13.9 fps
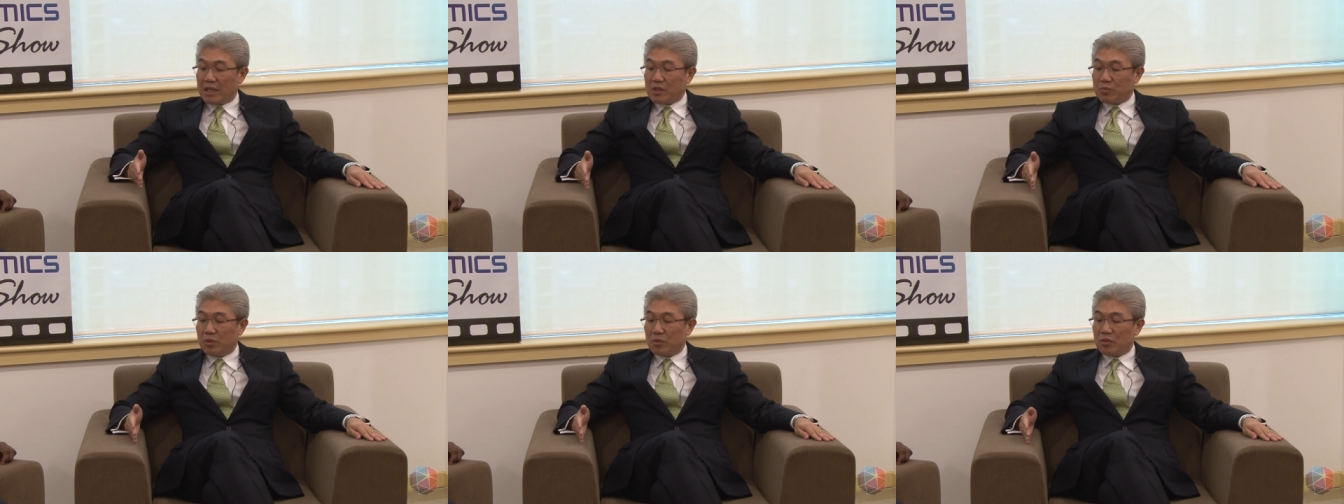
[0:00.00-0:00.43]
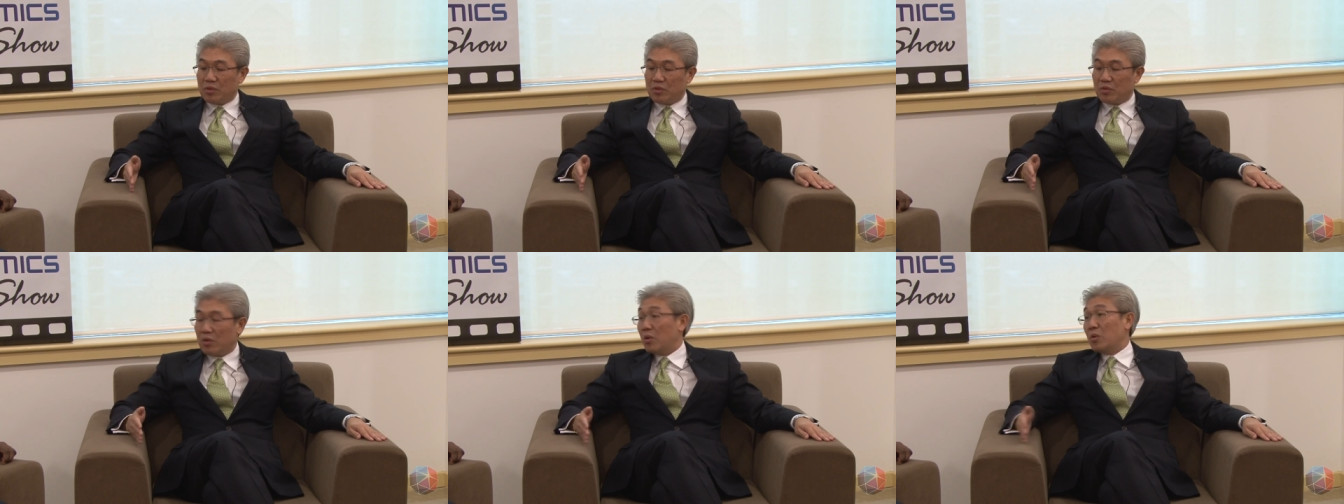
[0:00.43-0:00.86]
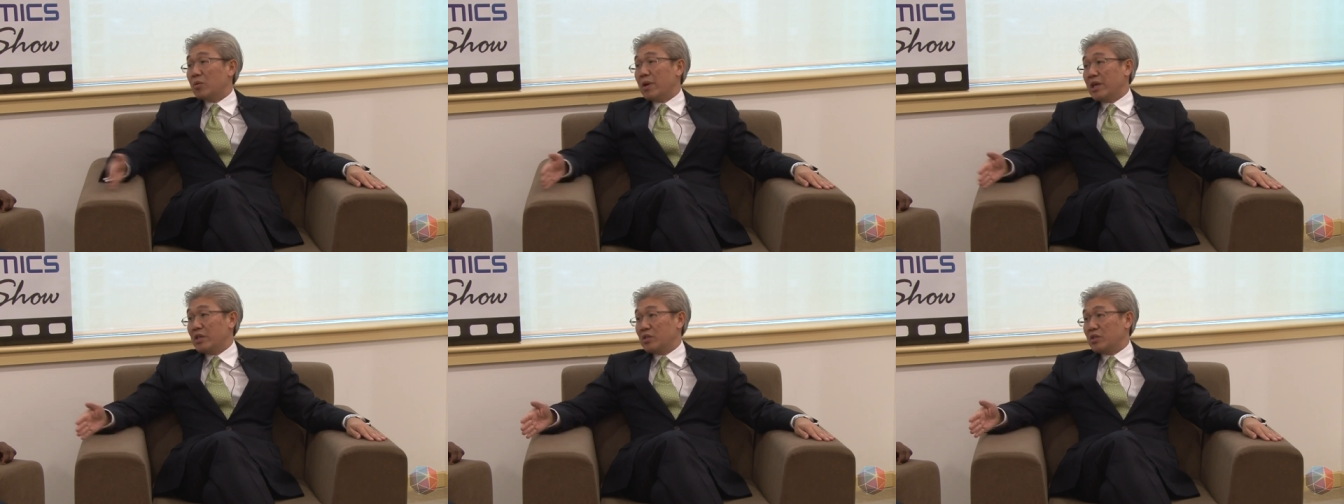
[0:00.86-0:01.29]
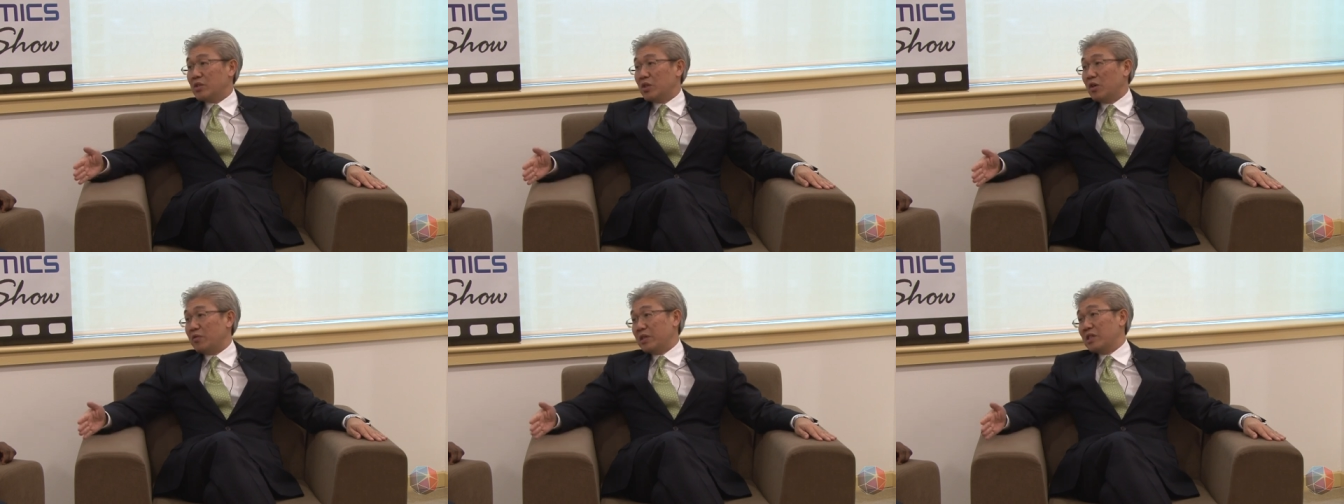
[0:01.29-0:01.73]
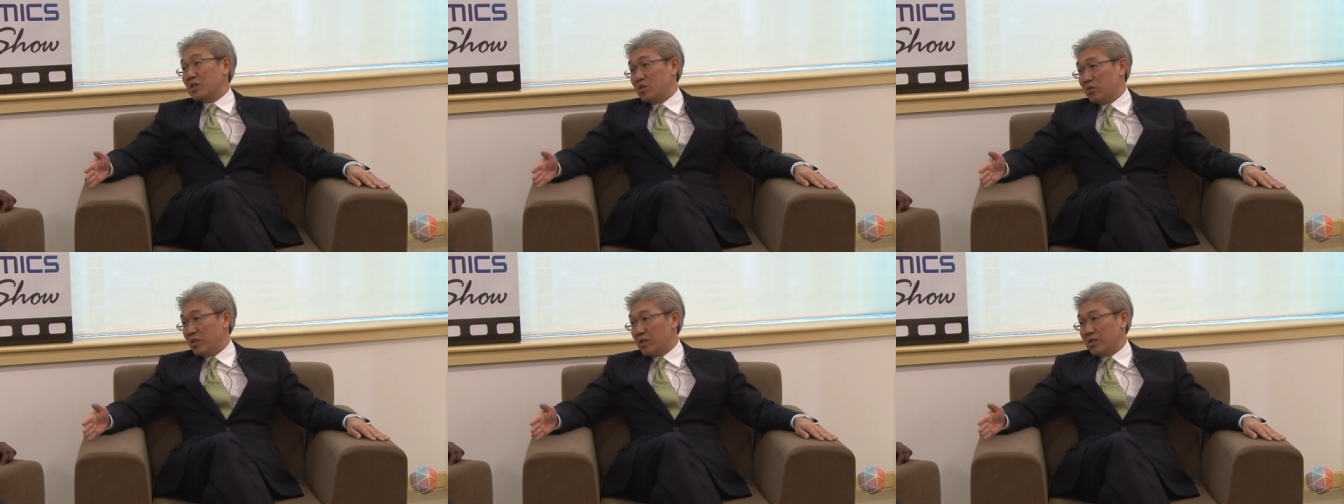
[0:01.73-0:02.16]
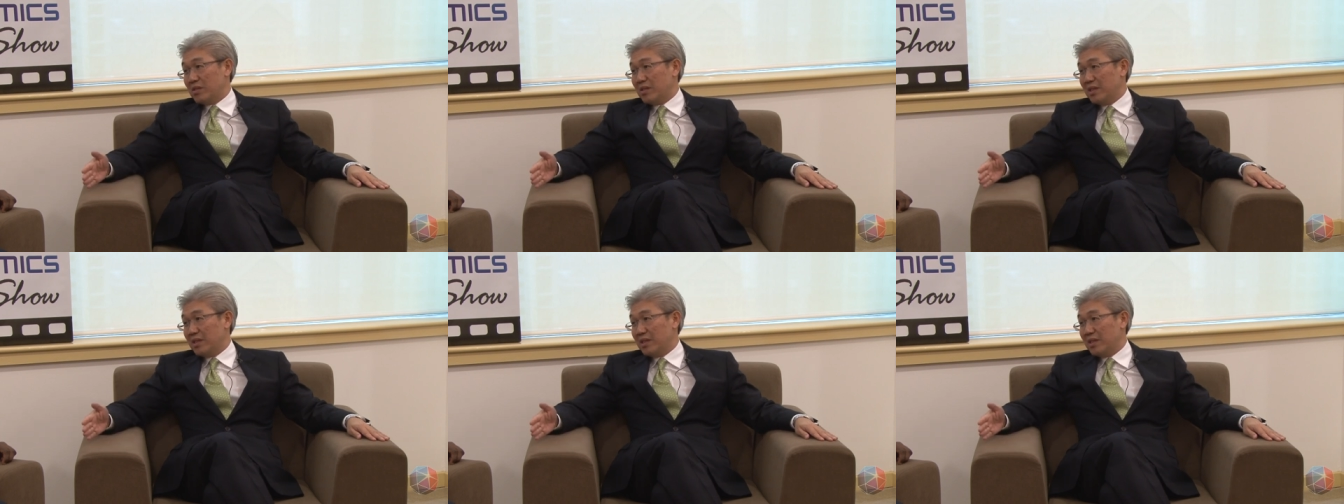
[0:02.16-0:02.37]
exposure to the whole range of industries.